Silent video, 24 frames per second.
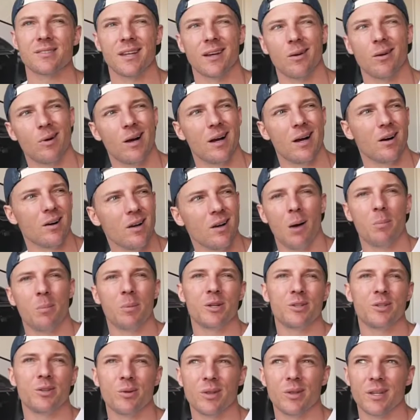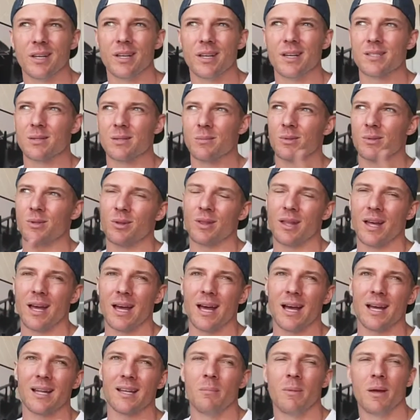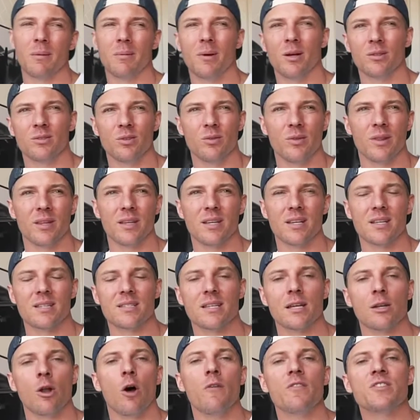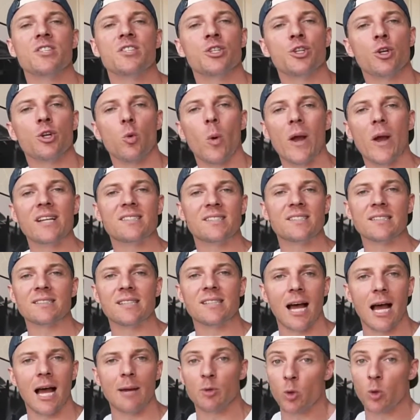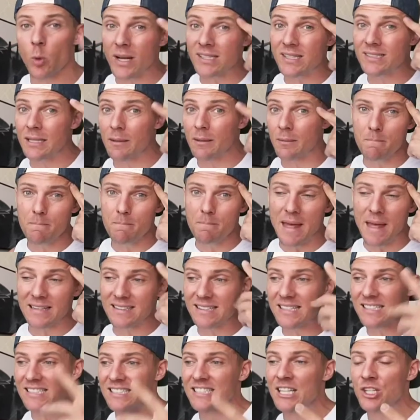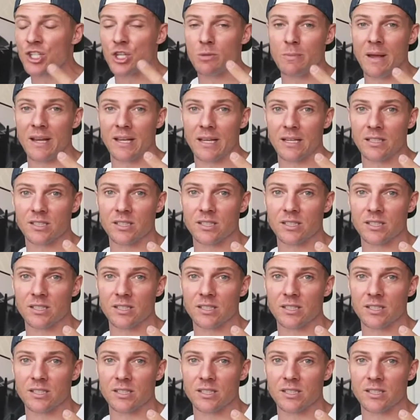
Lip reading: day. Well, I'm gonna do this, I'm gonna do that, maybe I'll do this. And all of a sudden you're wasting time, you're wasting that decision-making